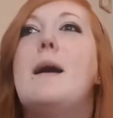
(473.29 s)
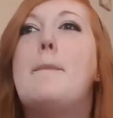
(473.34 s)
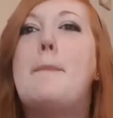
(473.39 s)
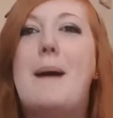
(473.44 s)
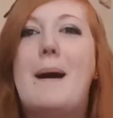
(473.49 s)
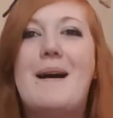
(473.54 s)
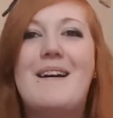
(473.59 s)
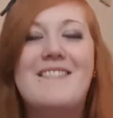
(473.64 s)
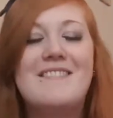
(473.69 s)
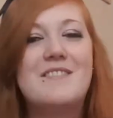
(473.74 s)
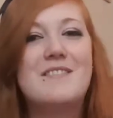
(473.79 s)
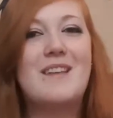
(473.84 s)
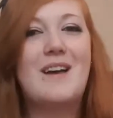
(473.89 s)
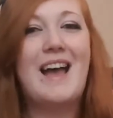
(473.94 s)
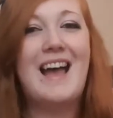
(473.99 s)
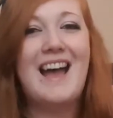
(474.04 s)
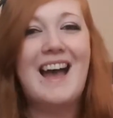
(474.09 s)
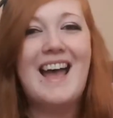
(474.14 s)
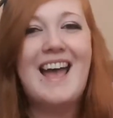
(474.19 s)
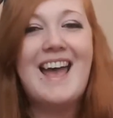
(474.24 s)
But
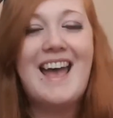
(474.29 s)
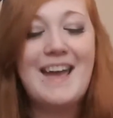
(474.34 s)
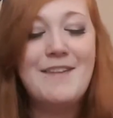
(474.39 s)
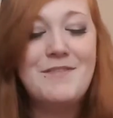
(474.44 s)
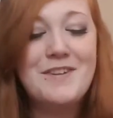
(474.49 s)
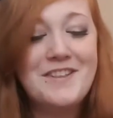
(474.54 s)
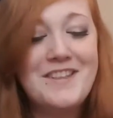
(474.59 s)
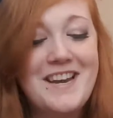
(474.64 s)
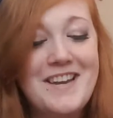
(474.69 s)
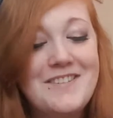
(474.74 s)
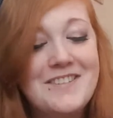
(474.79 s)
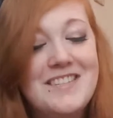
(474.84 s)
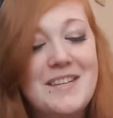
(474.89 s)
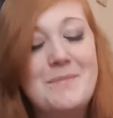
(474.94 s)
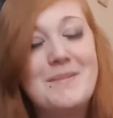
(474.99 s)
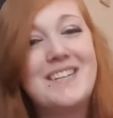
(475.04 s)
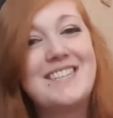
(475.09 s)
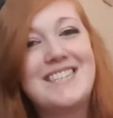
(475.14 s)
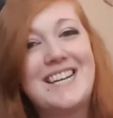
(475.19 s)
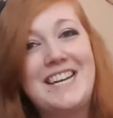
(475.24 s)
everything else that
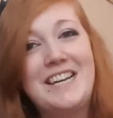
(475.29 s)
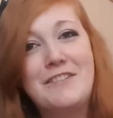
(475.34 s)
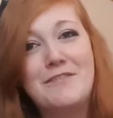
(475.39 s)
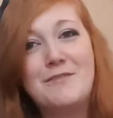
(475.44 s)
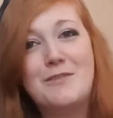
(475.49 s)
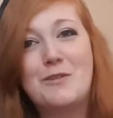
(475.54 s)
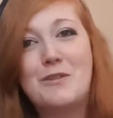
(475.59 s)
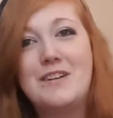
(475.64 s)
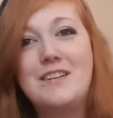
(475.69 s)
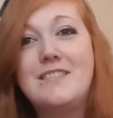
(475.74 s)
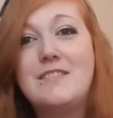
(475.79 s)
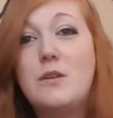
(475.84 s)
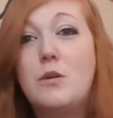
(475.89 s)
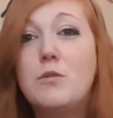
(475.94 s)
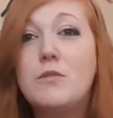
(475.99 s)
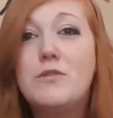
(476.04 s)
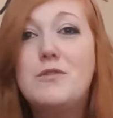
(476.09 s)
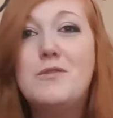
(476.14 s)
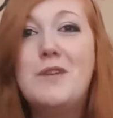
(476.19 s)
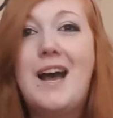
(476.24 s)
I'm excited for is
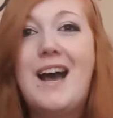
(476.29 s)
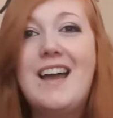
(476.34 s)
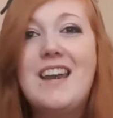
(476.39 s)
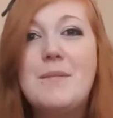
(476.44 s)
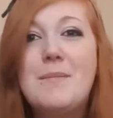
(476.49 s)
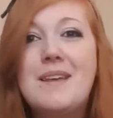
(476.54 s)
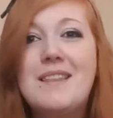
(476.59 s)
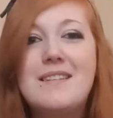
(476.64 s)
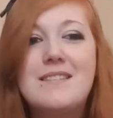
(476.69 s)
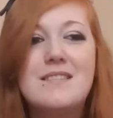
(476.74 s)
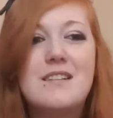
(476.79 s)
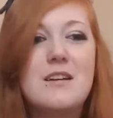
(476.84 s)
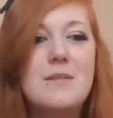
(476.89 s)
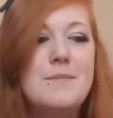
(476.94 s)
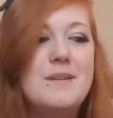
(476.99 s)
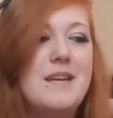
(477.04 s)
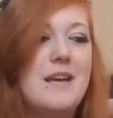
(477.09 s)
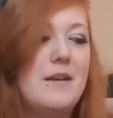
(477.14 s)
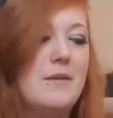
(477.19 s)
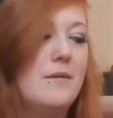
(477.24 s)
all the new anime that's
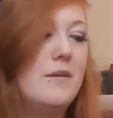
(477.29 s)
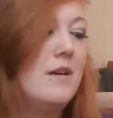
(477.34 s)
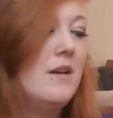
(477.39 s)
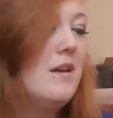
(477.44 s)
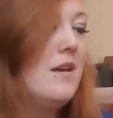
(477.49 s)
coming out.